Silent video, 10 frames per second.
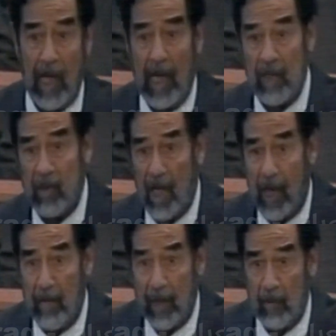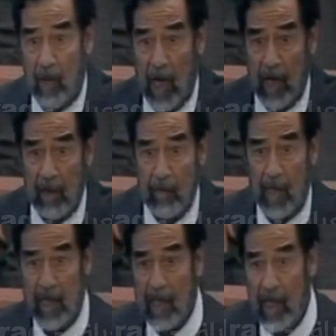that put them in
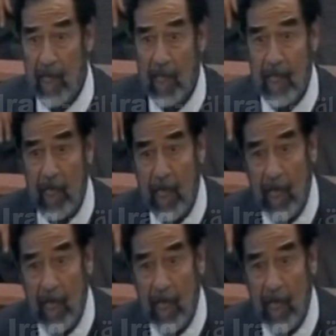trial